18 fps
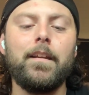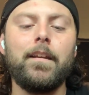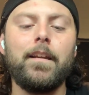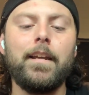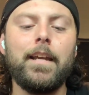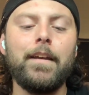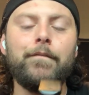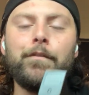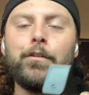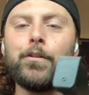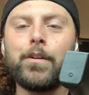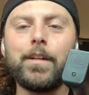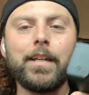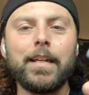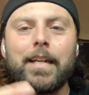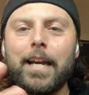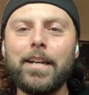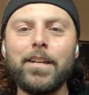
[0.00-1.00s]
if you
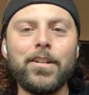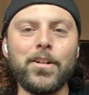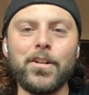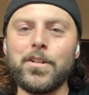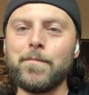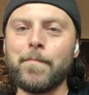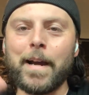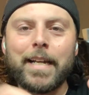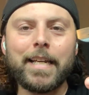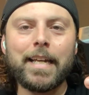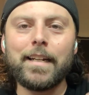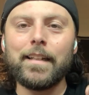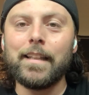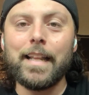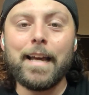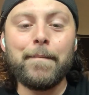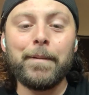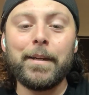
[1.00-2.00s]
can get, you might get a
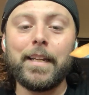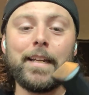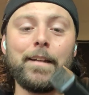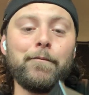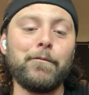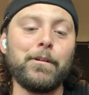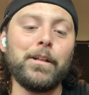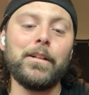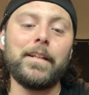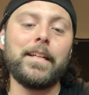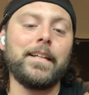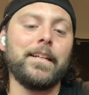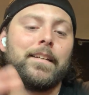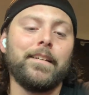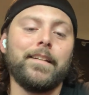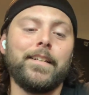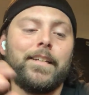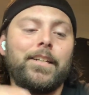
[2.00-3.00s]
lemon and really,
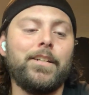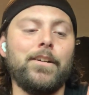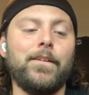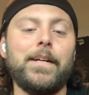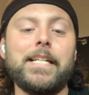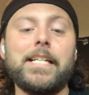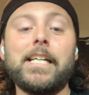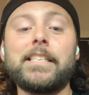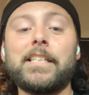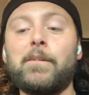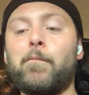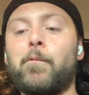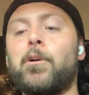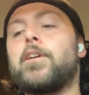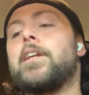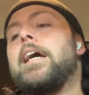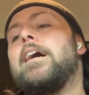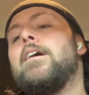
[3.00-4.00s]
it doesn't
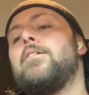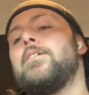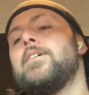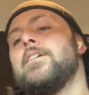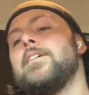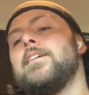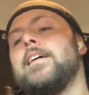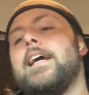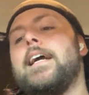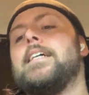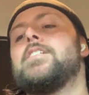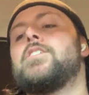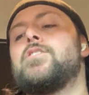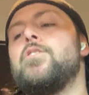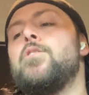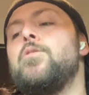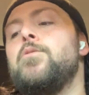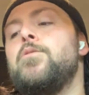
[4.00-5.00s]
work out. And
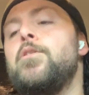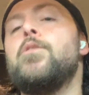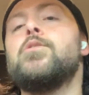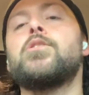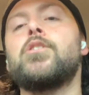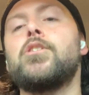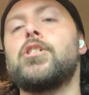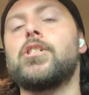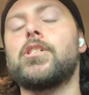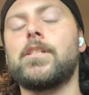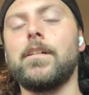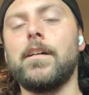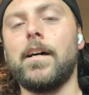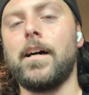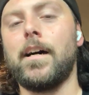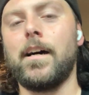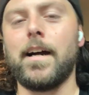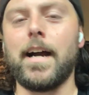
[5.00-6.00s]
so those are just
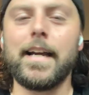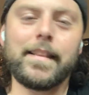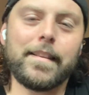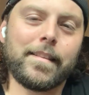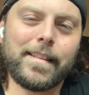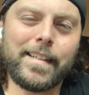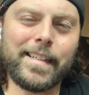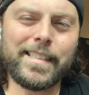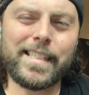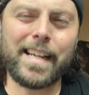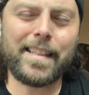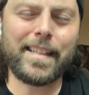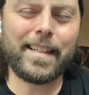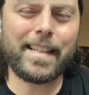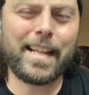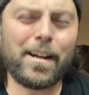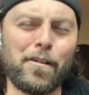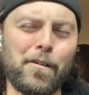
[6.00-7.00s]
things I
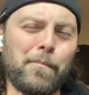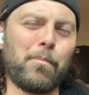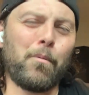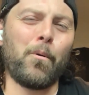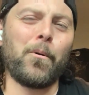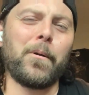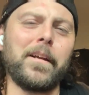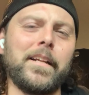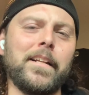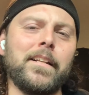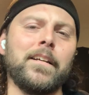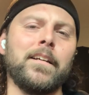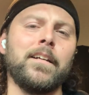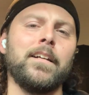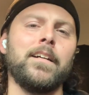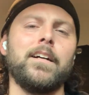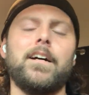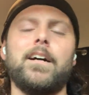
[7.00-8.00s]
think that are important
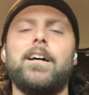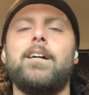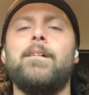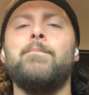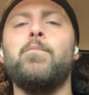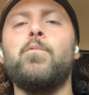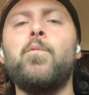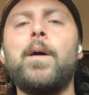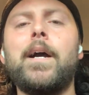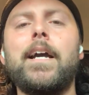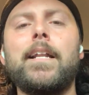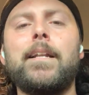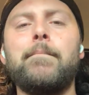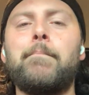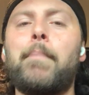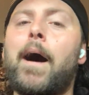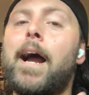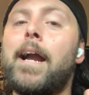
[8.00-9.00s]

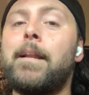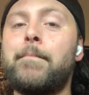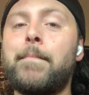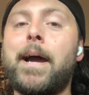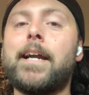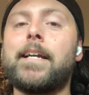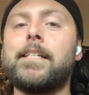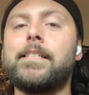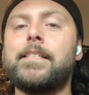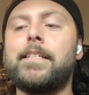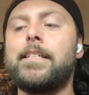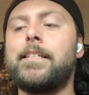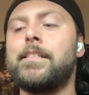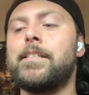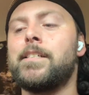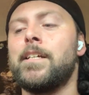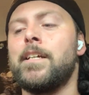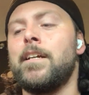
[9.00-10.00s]
when buying
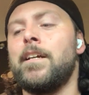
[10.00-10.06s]
magazines.